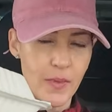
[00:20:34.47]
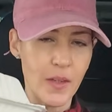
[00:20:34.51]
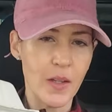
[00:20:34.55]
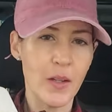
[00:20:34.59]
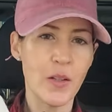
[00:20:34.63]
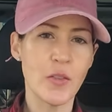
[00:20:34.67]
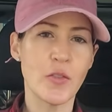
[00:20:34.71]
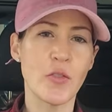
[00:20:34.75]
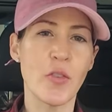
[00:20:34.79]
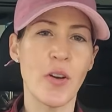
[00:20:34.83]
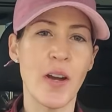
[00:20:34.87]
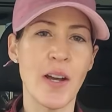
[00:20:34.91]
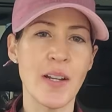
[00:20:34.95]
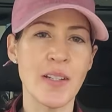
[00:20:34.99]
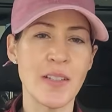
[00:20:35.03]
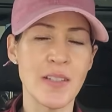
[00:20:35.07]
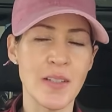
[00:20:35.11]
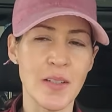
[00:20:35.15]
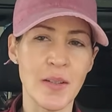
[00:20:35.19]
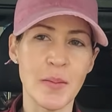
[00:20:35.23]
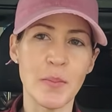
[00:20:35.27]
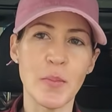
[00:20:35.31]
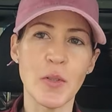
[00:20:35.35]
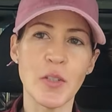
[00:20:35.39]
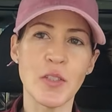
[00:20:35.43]
I'm trying
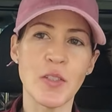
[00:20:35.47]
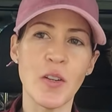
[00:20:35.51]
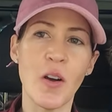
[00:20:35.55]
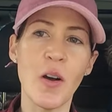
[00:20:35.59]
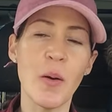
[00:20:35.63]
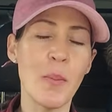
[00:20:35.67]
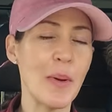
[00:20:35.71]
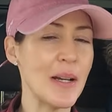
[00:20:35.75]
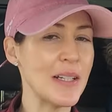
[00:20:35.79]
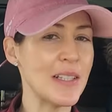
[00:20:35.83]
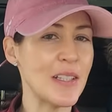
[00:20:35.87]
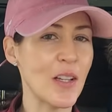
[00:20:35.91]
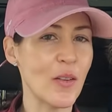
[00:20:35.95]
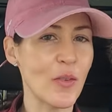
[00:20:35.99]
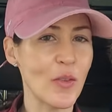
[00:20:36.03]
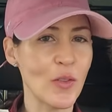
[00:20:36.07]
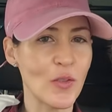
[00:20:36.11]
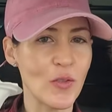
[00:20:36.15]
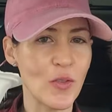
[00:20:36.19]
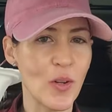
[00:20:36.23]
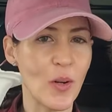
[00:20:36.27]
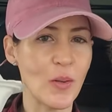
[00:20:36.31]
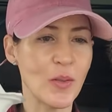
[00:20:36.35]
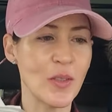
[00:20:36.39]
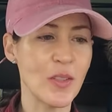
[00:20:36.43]
to muster all my
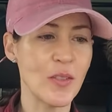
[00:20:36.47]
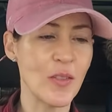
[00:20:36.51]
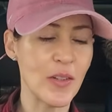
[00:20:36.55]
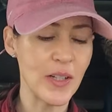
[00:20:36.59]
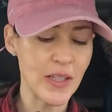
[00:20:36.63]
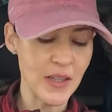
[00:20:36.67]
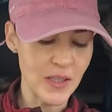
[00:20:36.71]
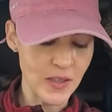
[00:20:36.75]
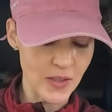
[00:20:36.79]
self-control to not eat the